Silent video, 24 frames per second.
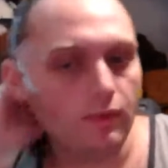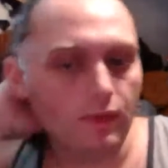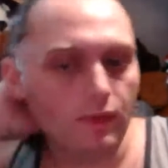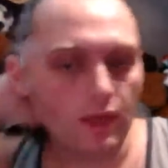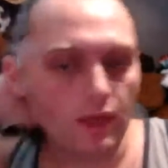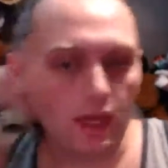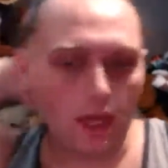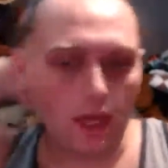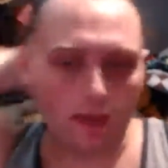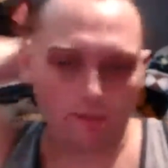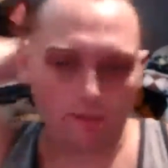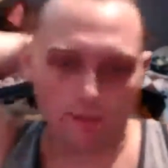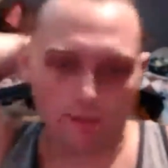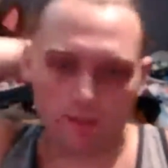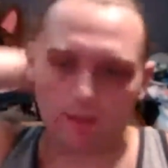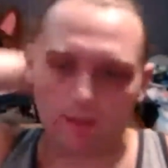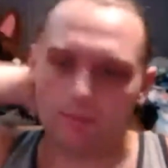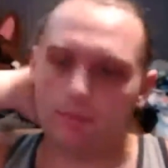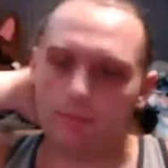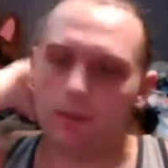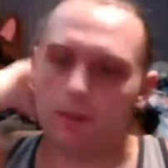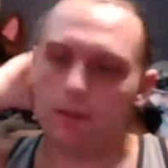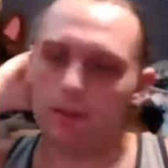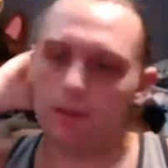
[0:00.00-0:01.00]
have like a
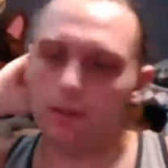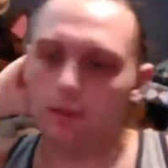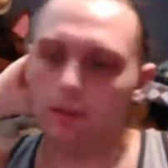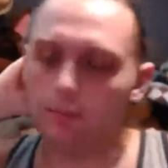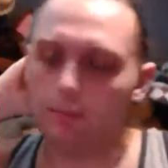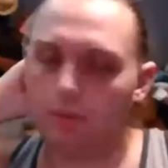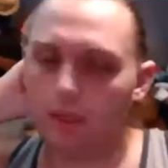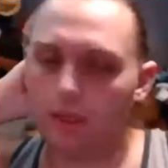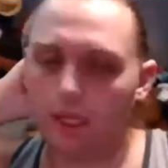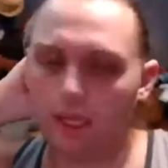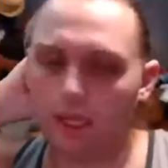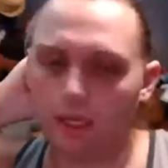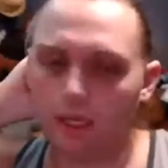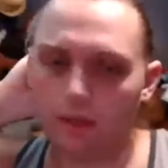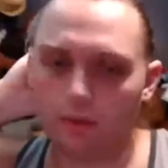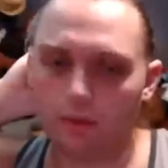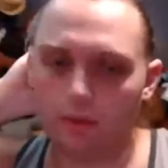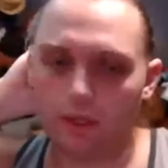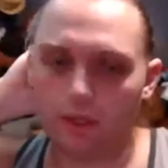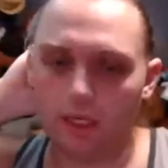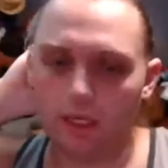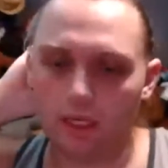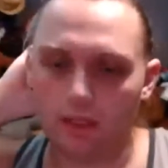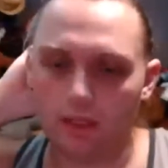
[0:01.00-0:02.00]
monthly plan or
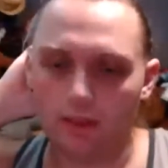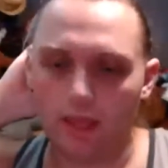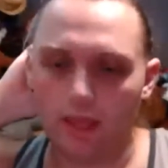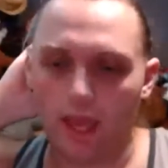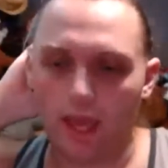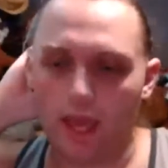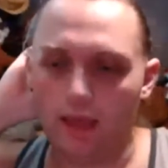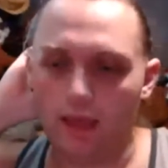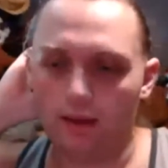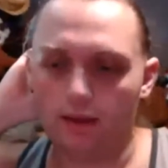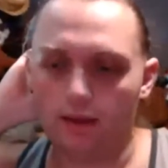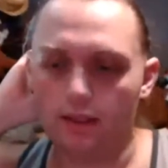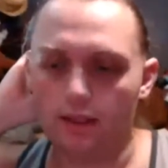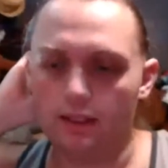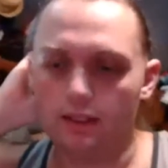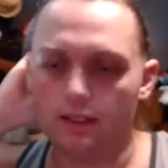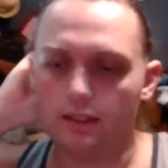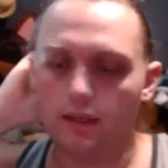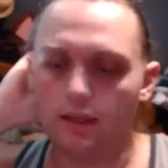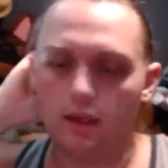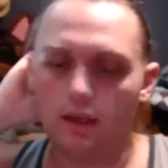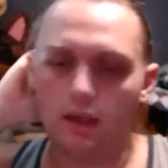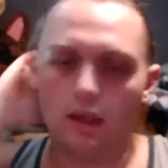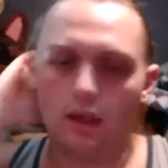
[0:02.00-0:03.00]
any of that, because
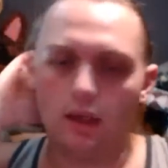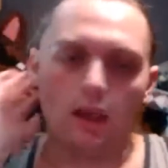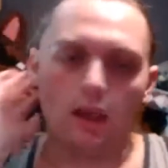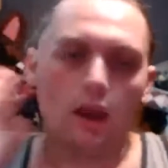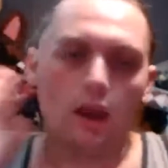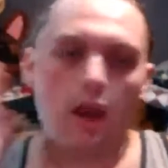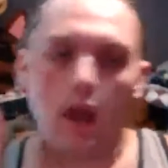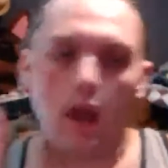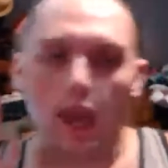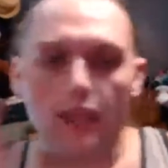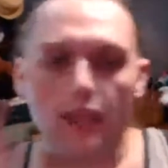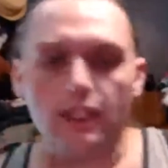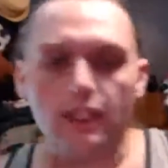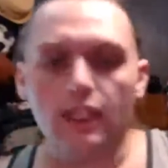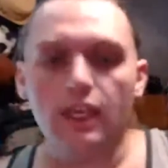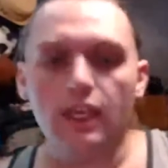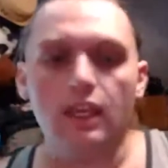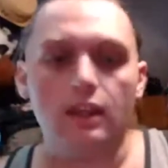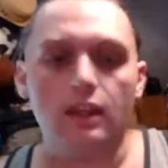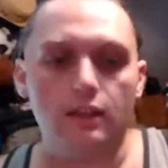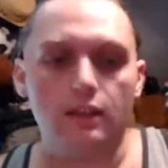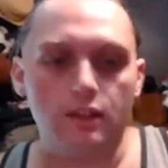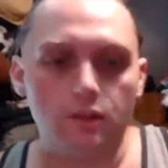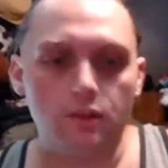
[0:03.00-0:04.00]
I
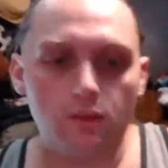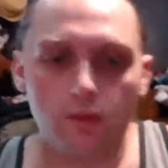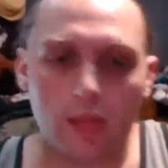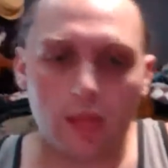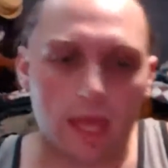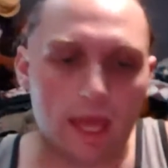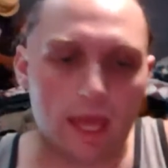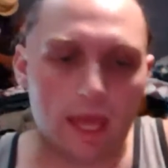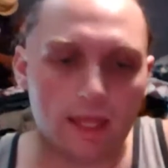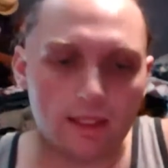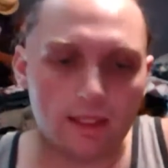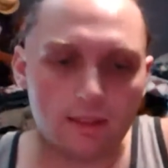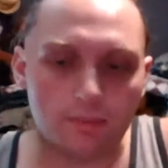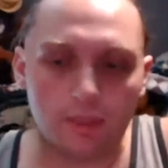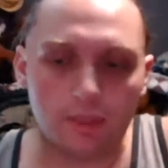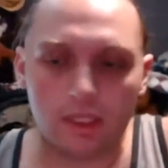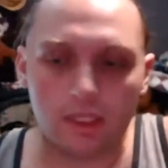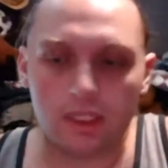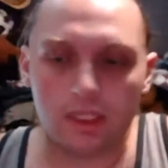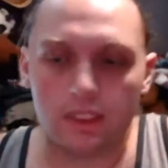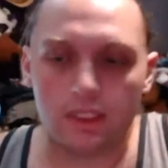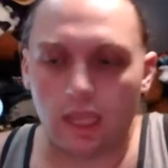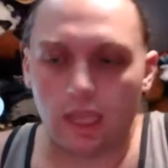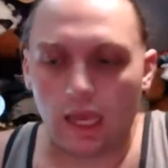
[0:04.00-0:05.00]
can't do that
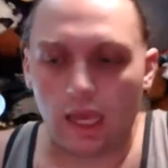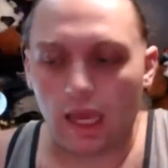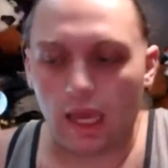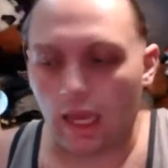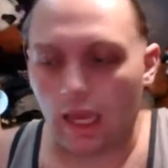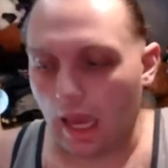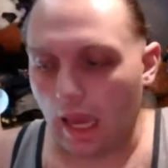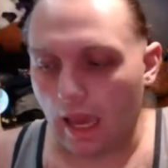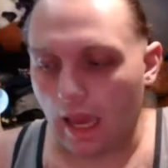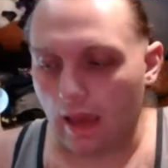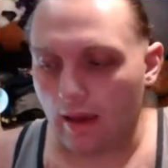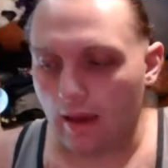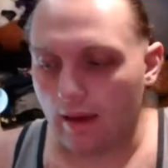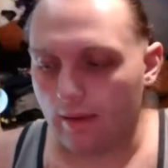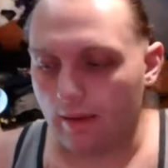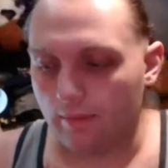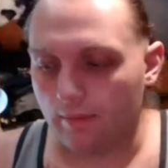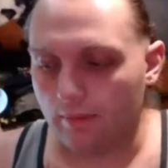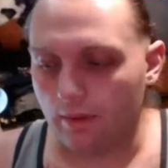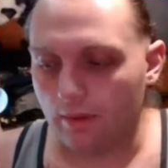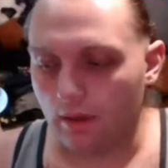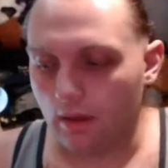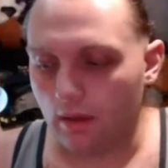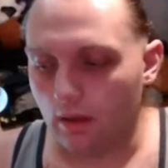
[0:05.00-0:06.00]
because I have
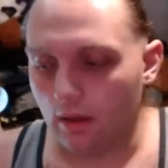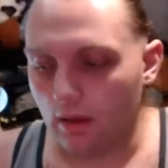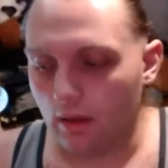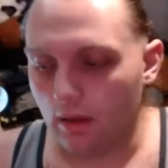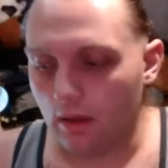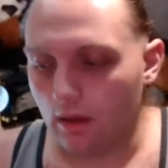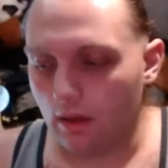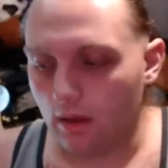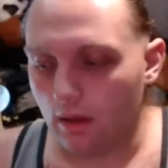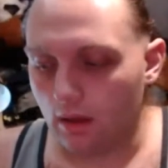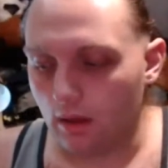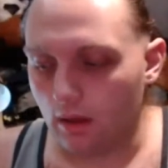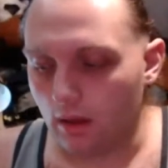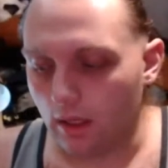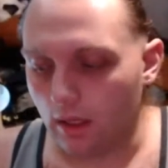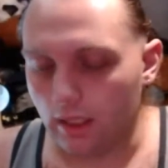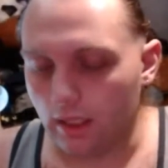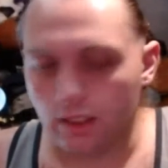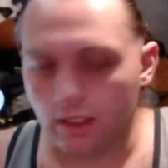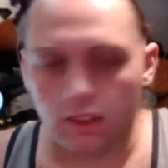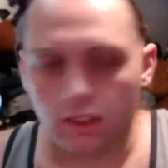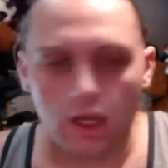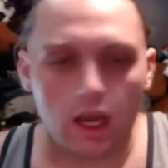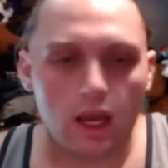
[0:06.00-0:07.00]
a
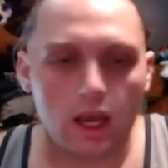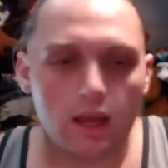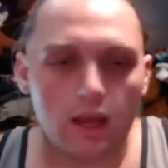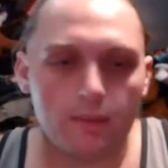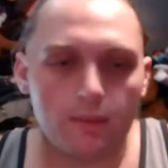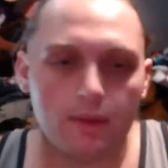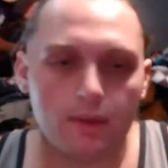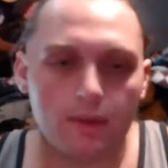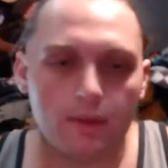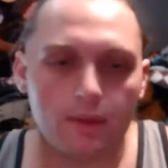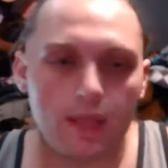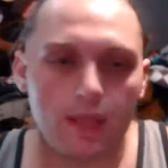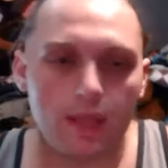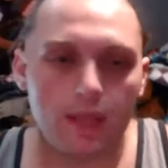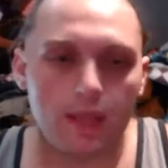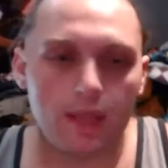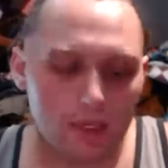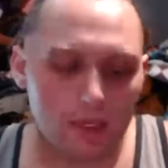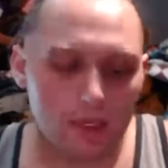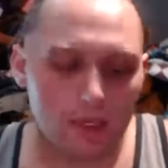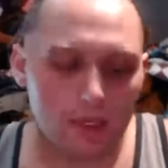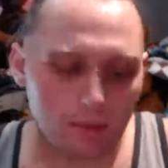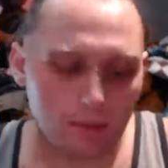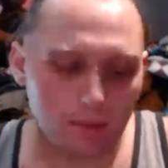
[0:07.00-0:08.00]
job that
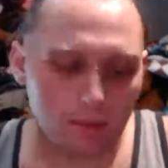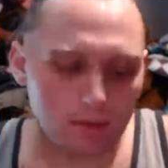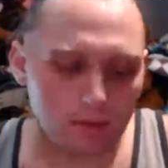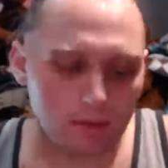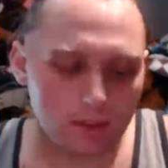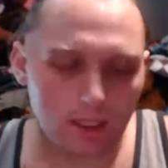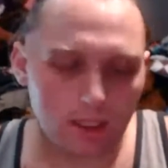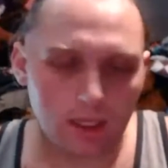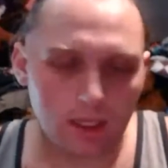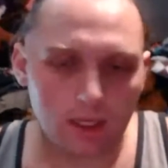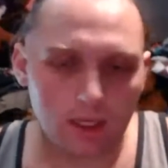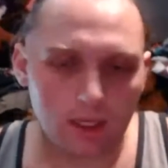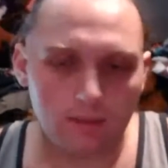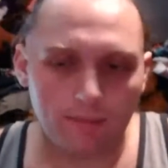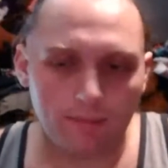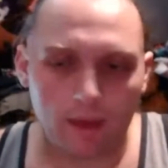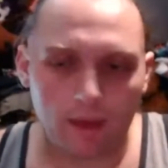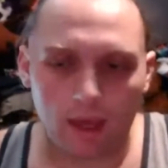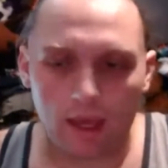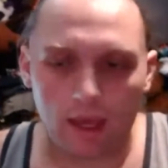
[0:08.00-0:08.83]
is part-time.